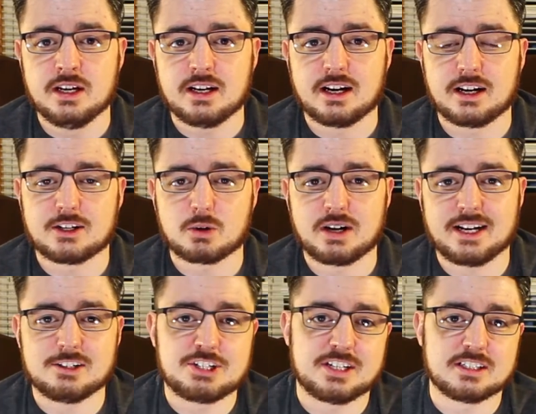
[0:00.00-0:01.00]

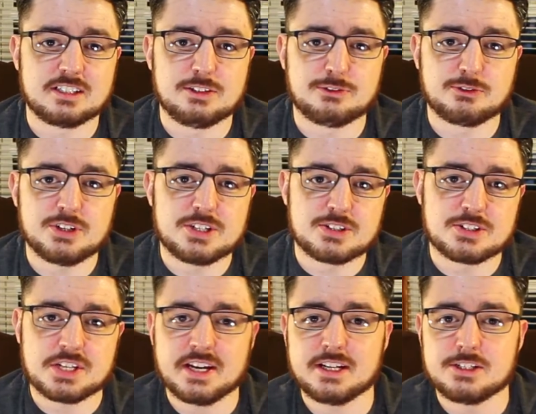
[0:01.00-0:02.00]
cryogenically freeze
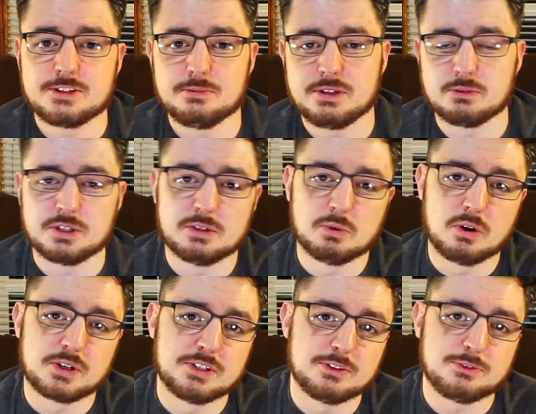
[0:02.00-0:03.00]
his head to be
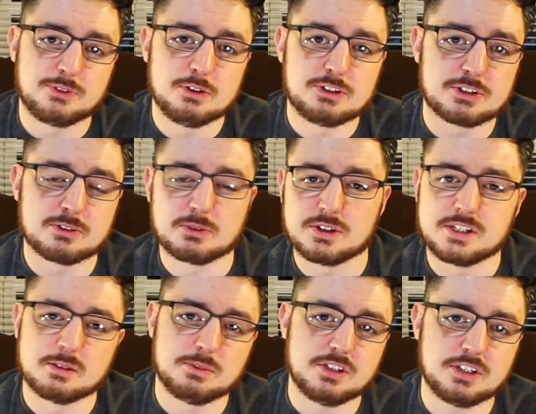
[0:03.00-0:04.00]
reawoken in the future where he
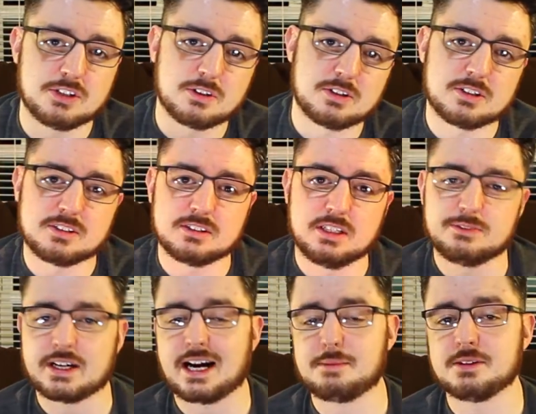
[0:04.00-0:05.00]
can be cured and live
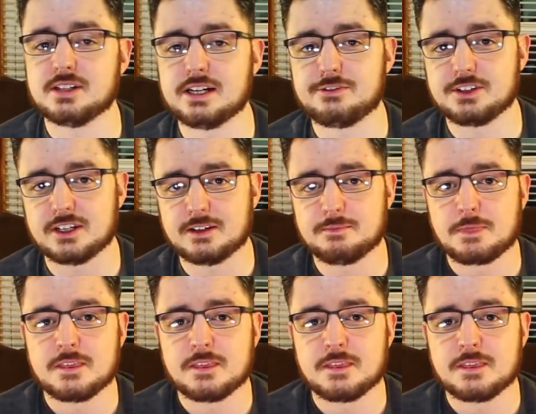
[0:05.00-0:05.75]
a happy life again.